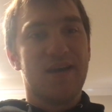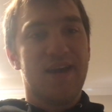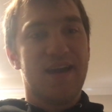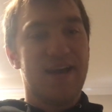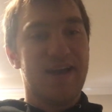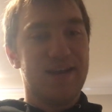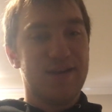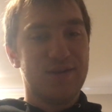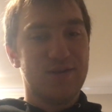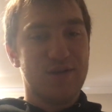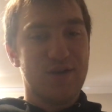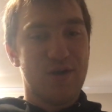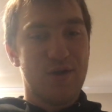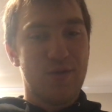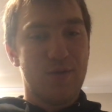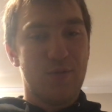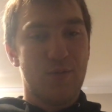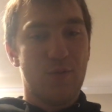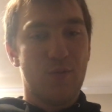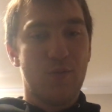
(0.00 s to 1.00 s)
And, you
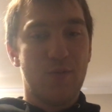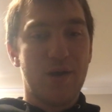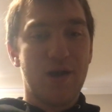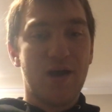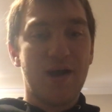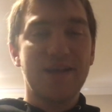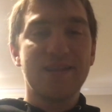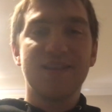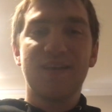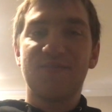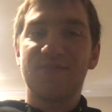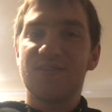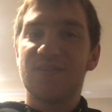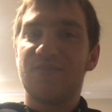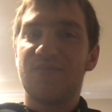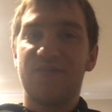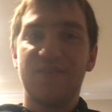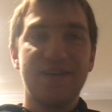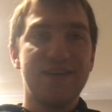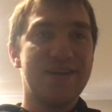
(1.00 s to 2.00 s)
know, when I left the
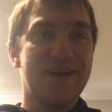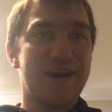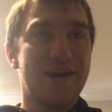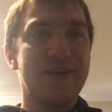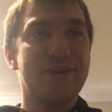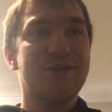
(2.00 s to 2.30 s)
theater,